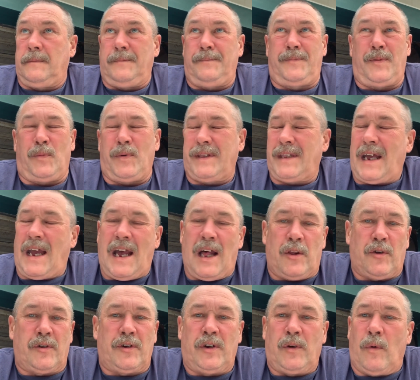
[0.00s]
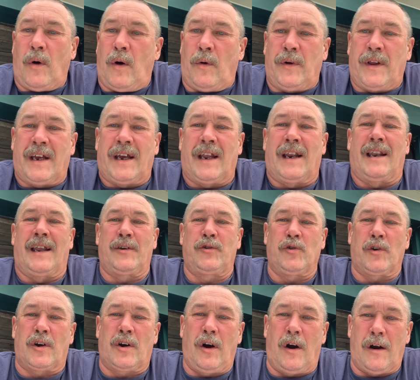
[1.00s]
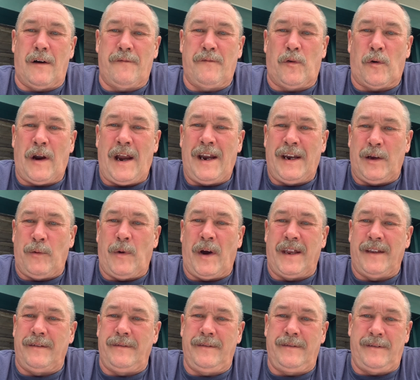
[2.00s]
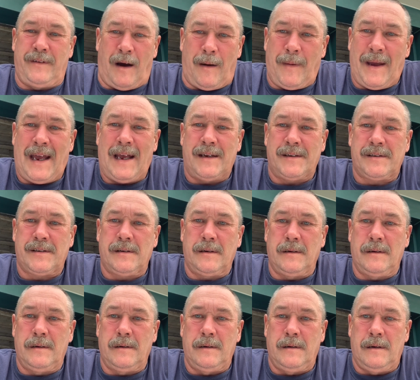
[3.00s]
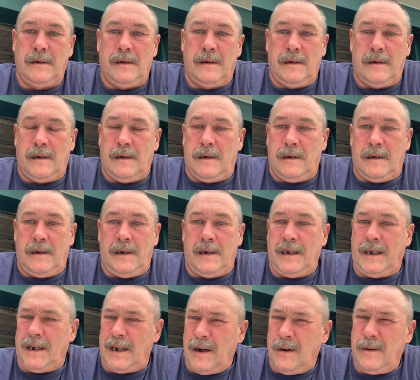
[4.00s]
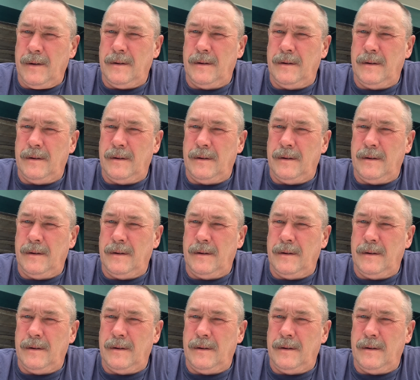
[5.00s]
But what the hell are you owning an electric car for anyway, dumbass? You know?